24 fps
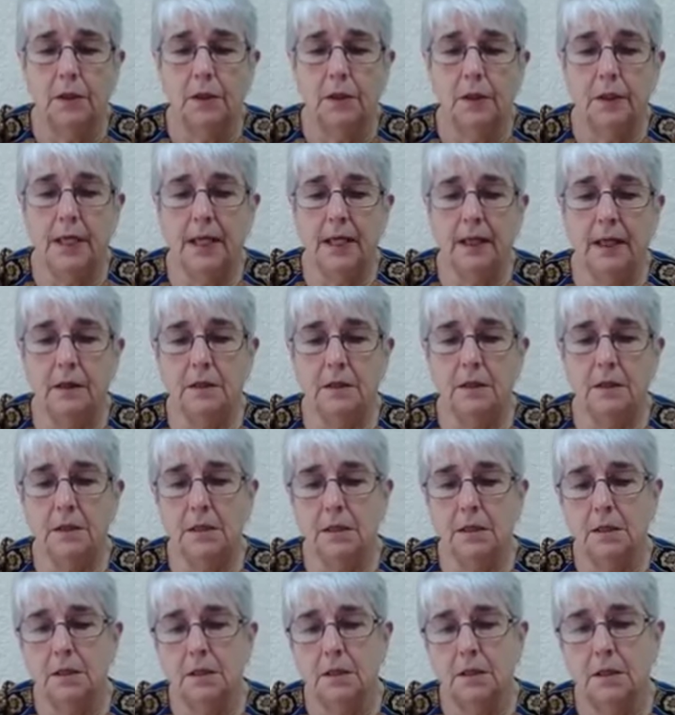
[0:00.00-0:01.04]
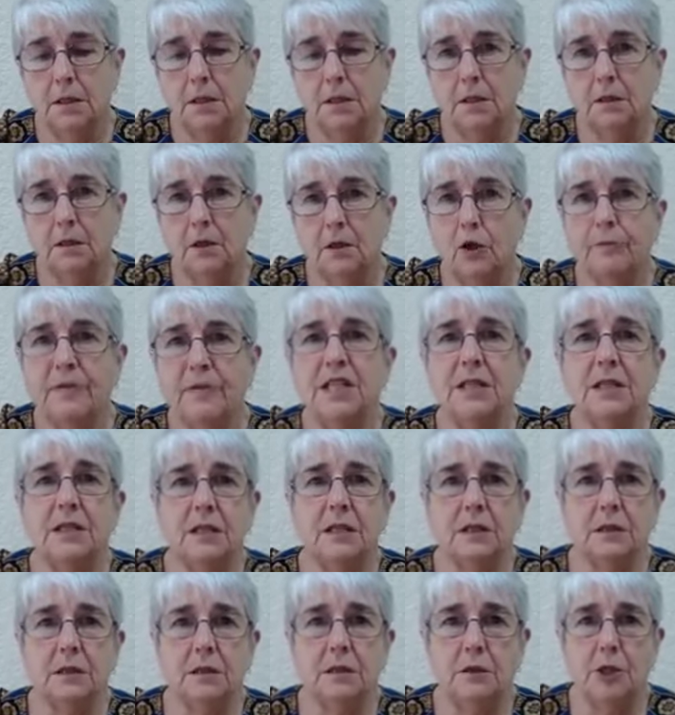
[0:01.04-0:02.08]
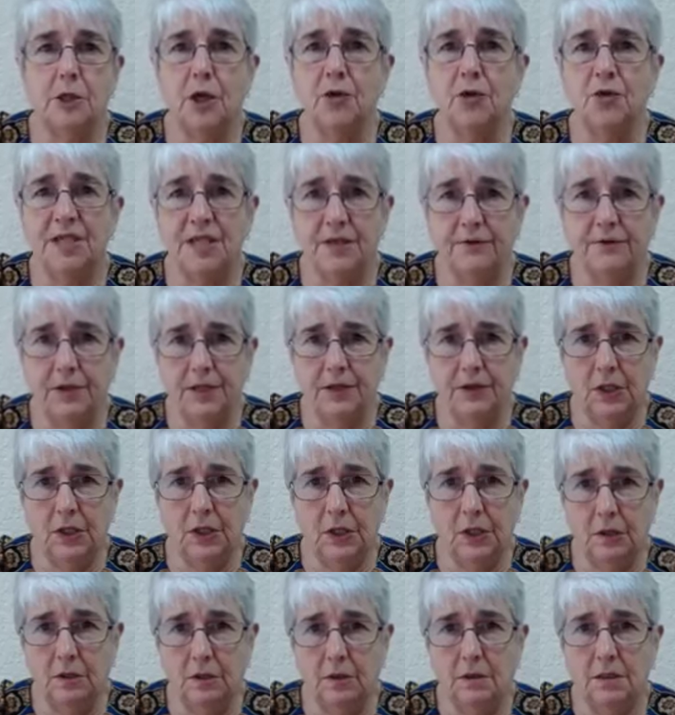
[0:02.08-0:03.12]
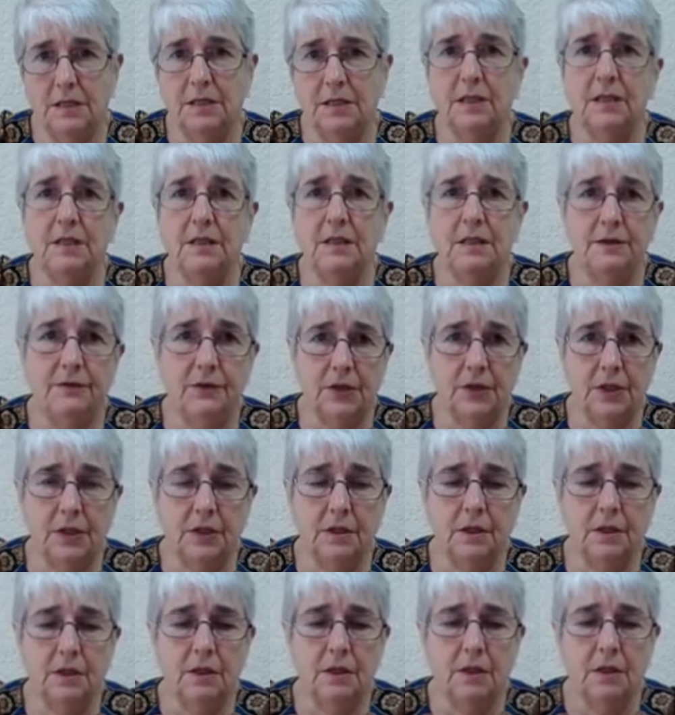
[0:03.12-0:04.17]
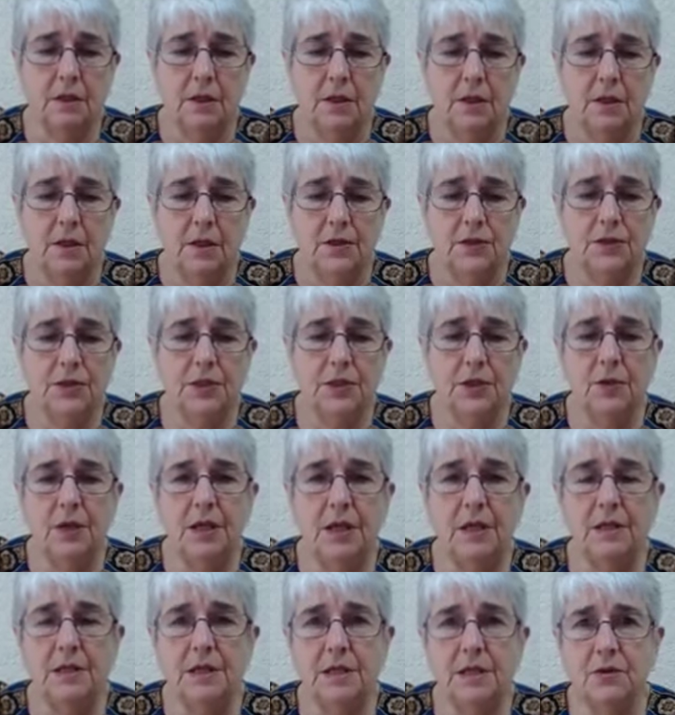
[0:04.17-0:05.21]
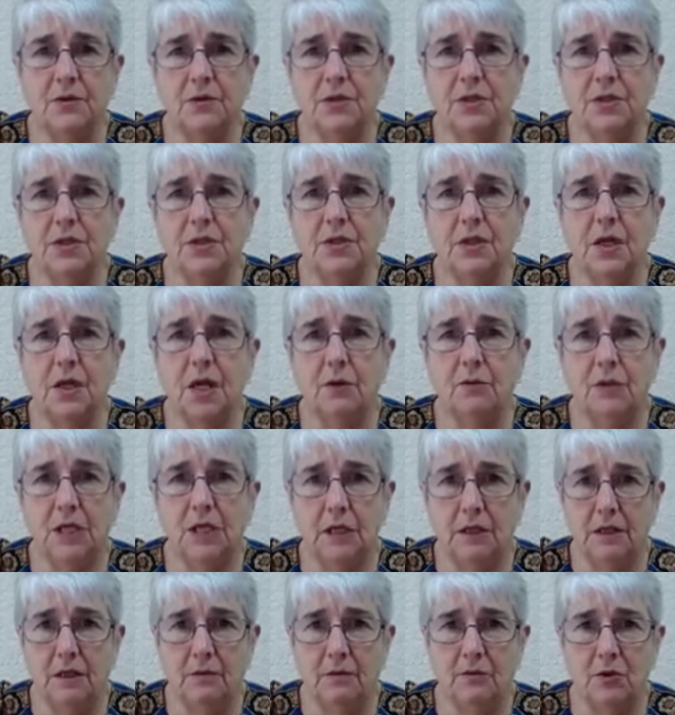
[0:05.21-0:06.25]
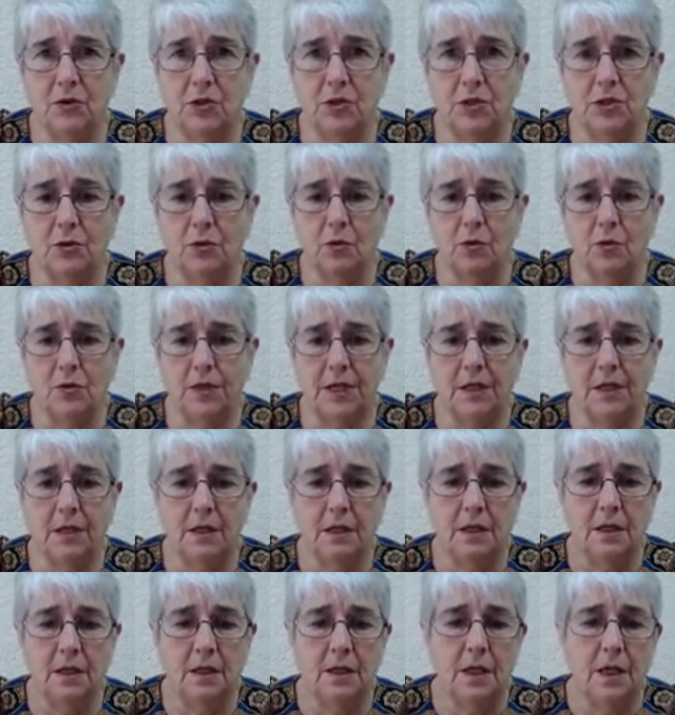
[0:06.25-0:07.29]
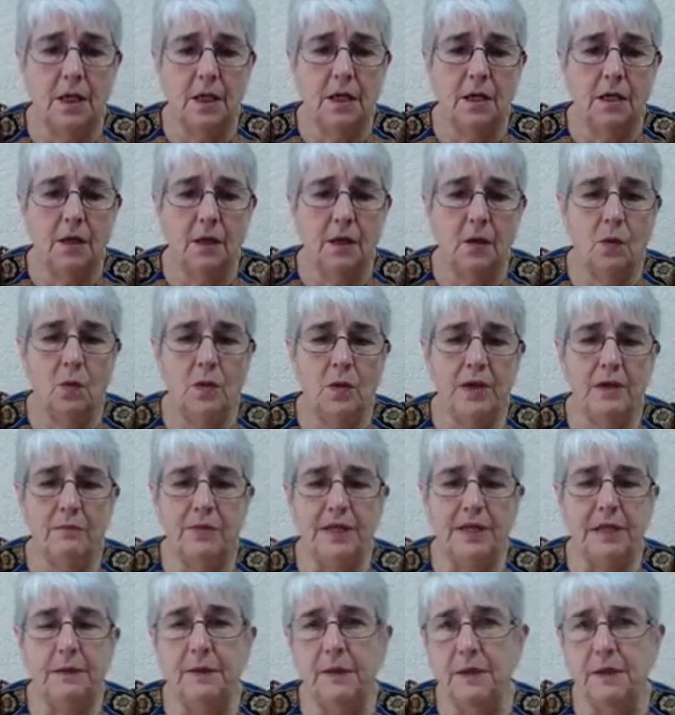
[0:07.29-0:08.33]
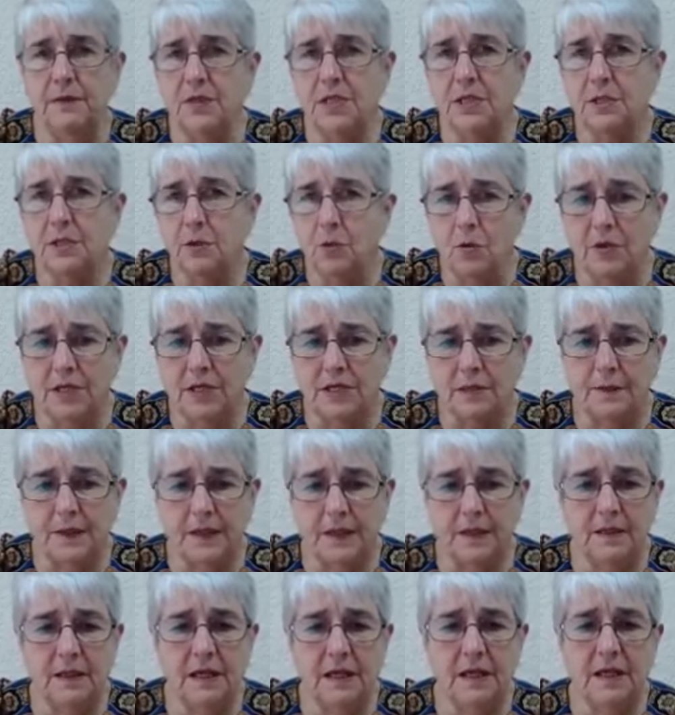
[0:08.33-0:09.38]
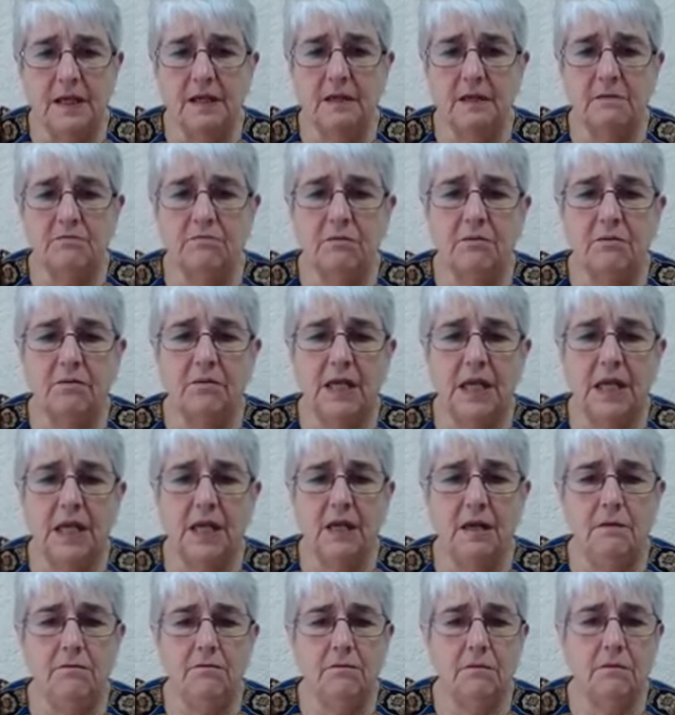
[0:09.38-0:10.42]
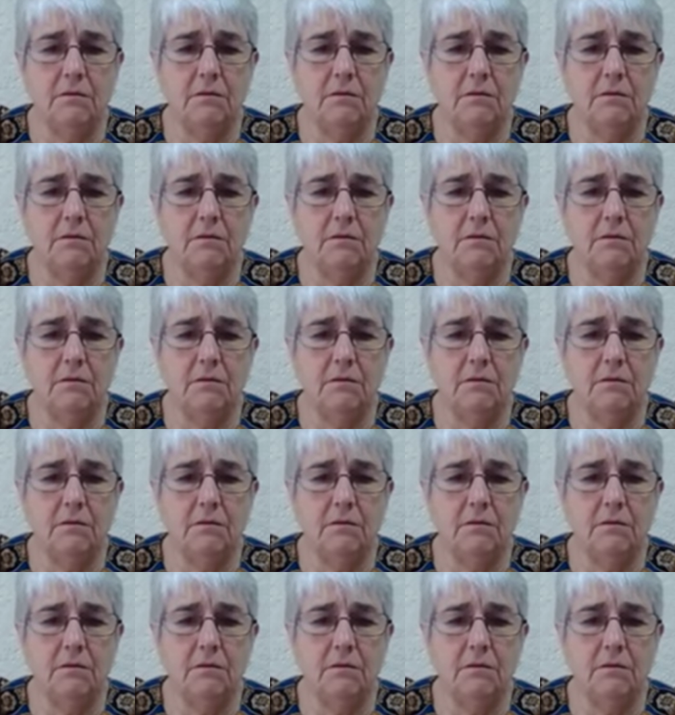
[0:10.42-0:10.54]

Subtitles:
and omniscient, knows everything, sees everything. So he tells a reliable story. When people in the story speak, they